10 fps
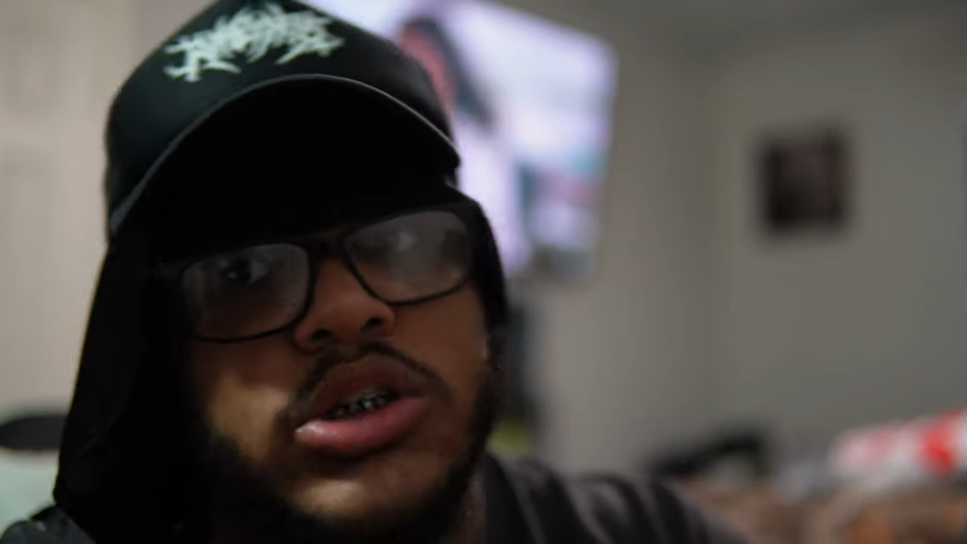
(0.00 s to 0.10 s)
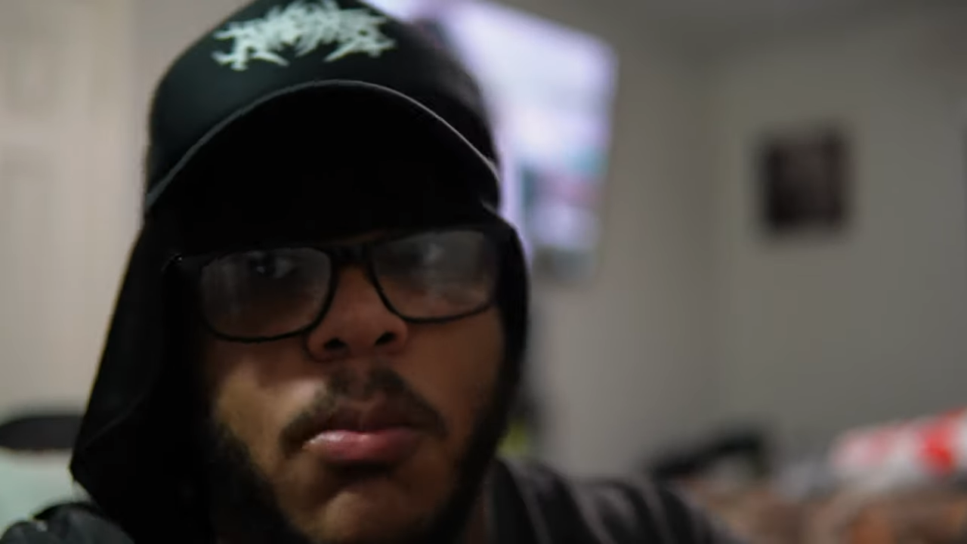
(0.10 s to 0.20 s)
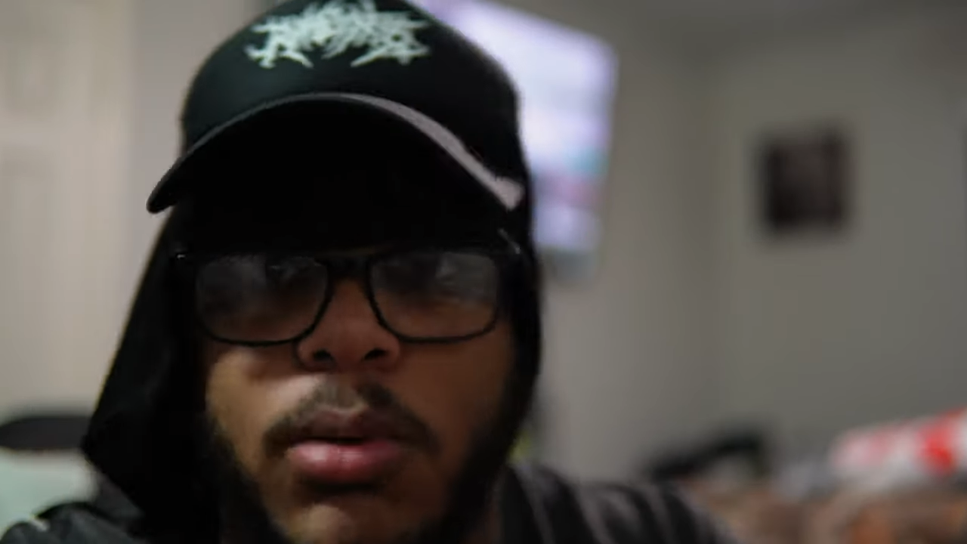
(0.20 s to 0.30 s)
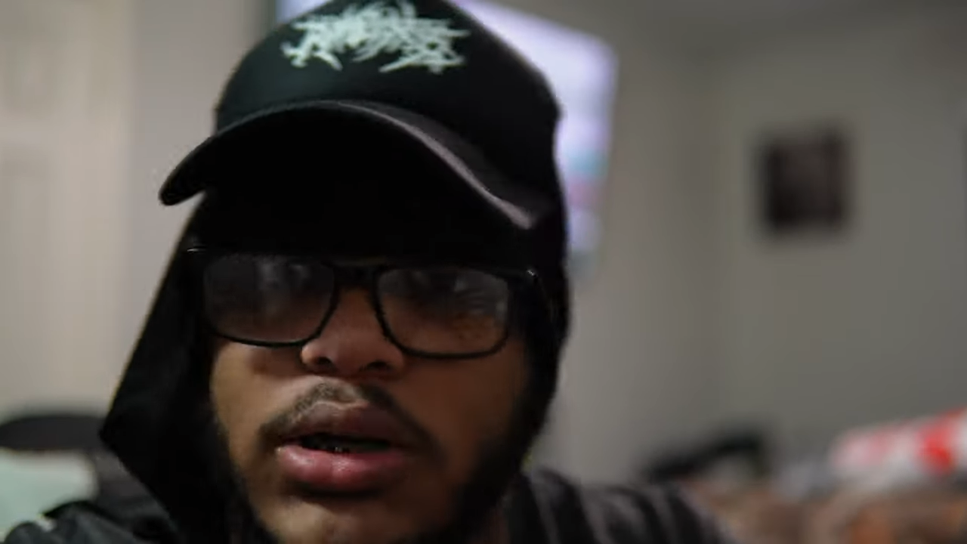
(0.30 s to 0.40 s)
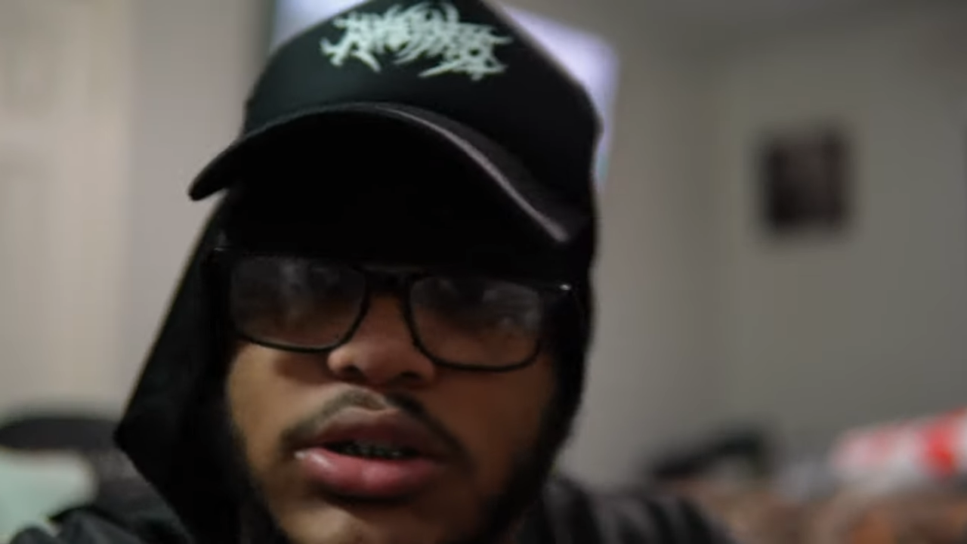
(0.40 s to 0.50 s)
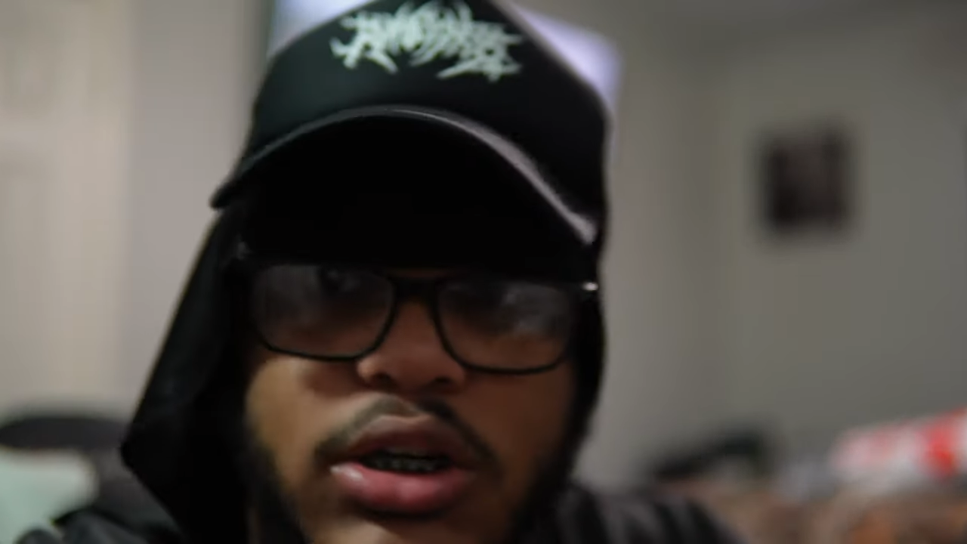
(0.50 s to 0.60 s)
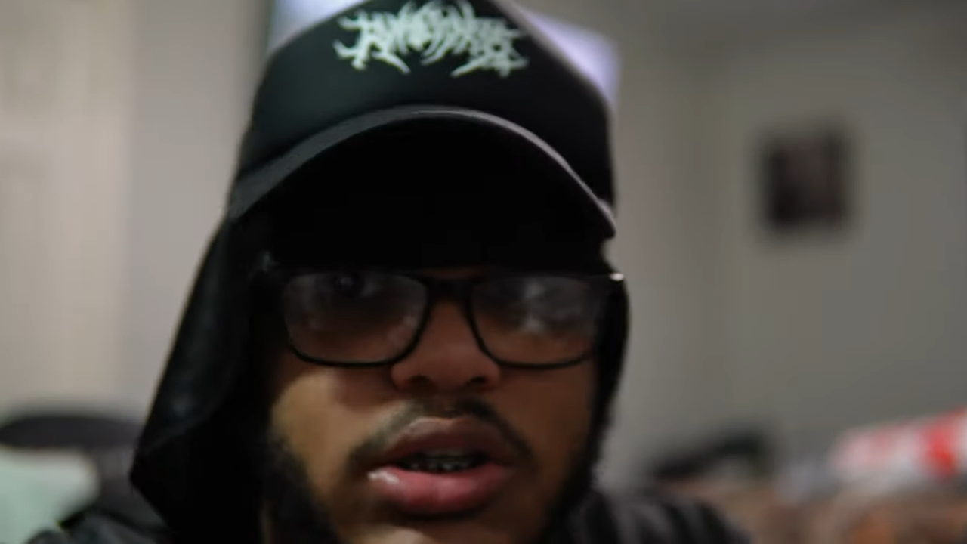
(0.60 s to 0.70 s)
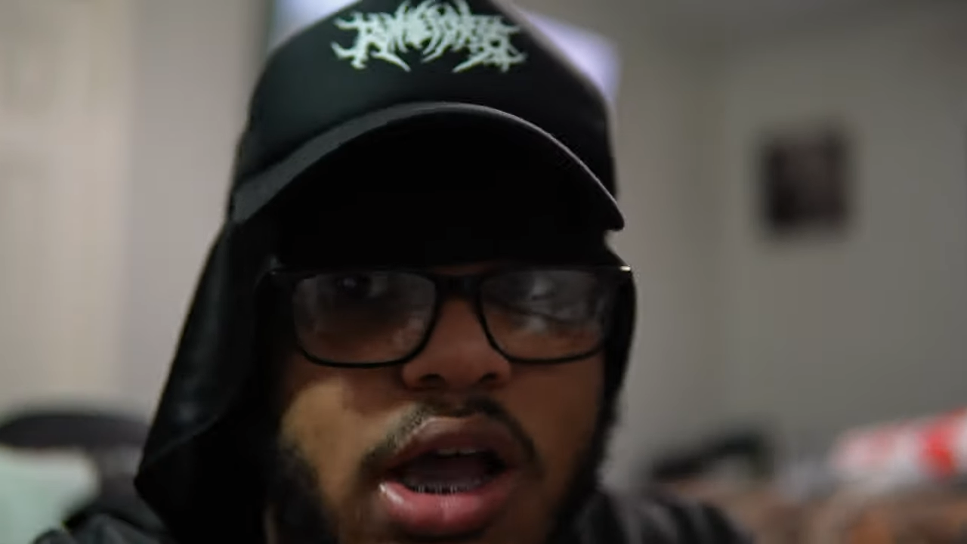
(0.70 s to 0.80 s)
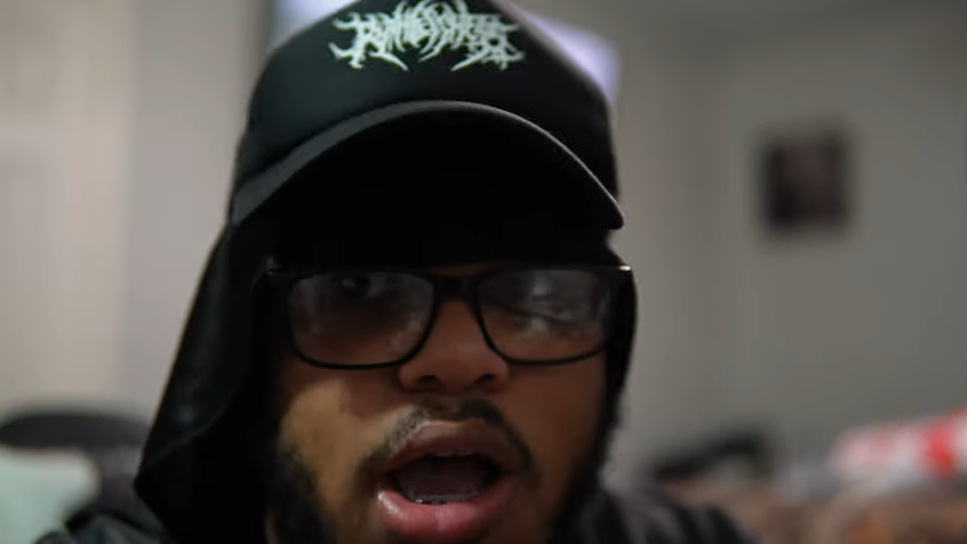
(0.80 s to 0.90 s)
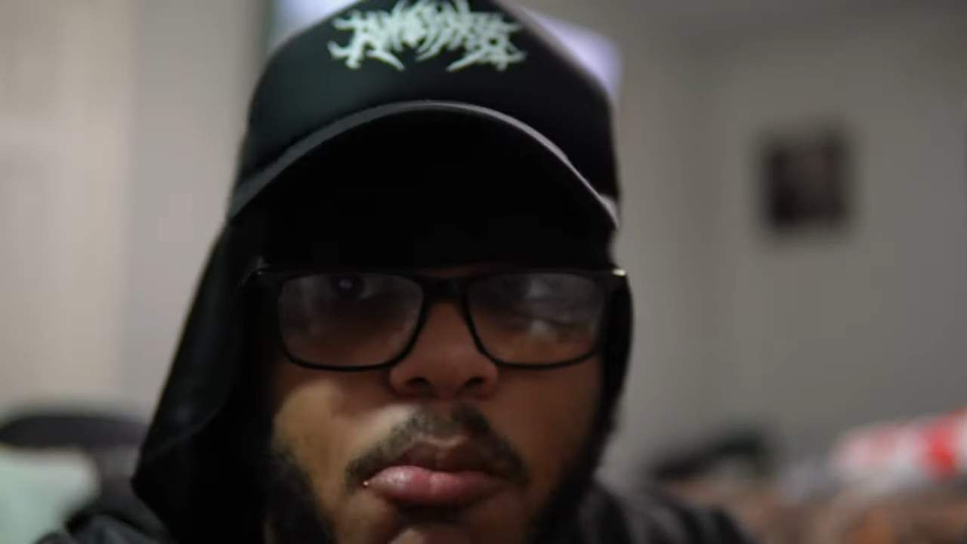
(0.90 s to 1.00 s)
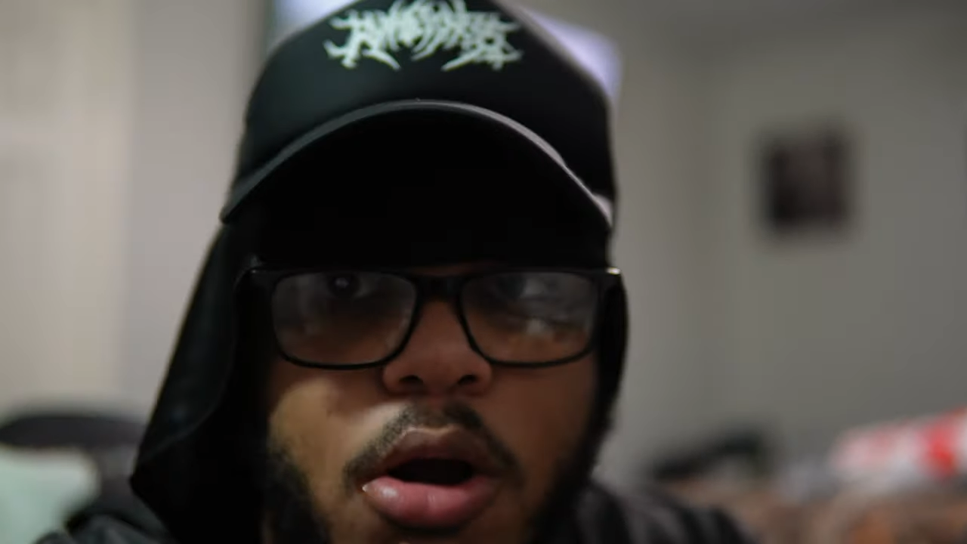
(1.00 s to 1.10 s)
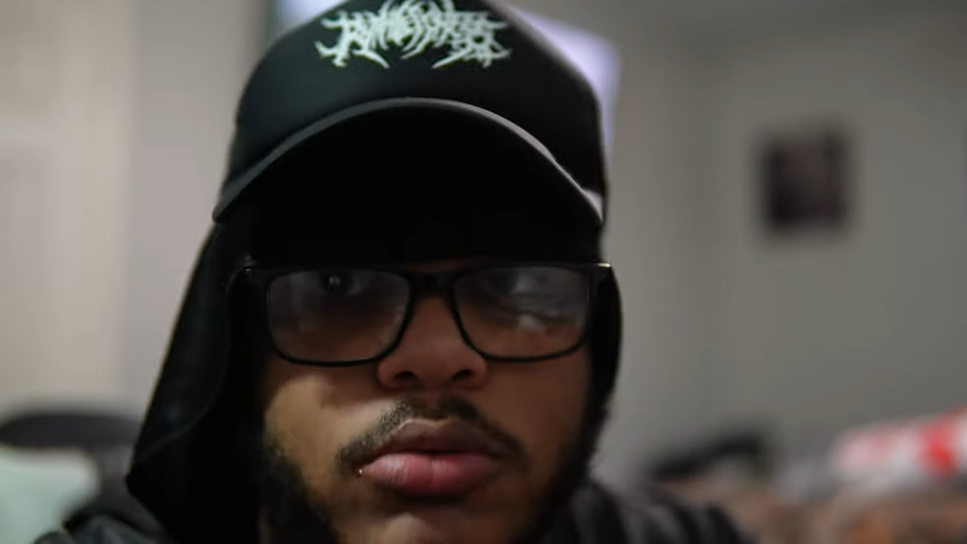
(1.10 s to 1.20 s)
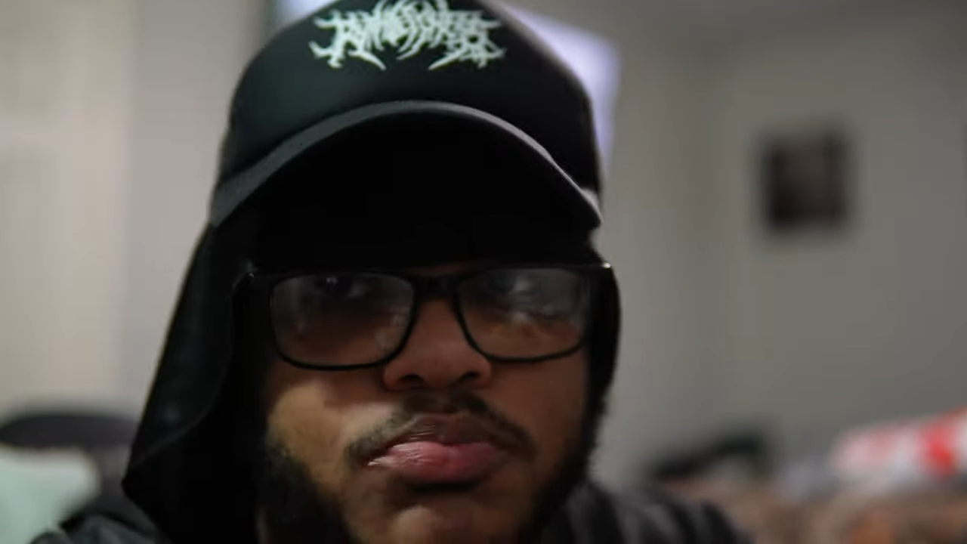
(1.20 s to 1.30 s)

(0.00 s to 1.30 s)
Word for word: gonna bust every time, bro.